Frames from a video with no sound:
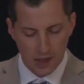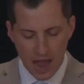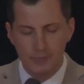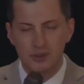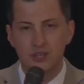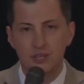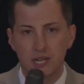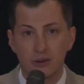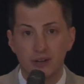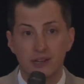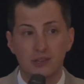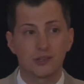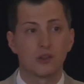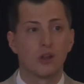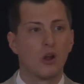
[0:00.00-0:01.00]
I'm
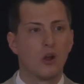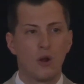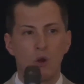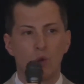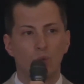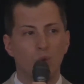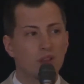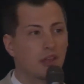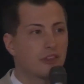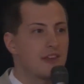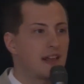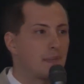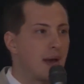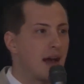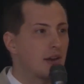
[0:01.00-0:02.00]
serious. Really
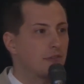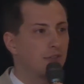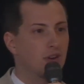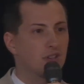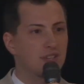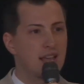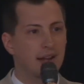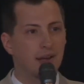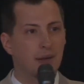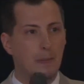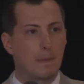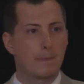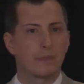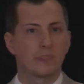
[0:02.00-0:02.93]
think about it for a second.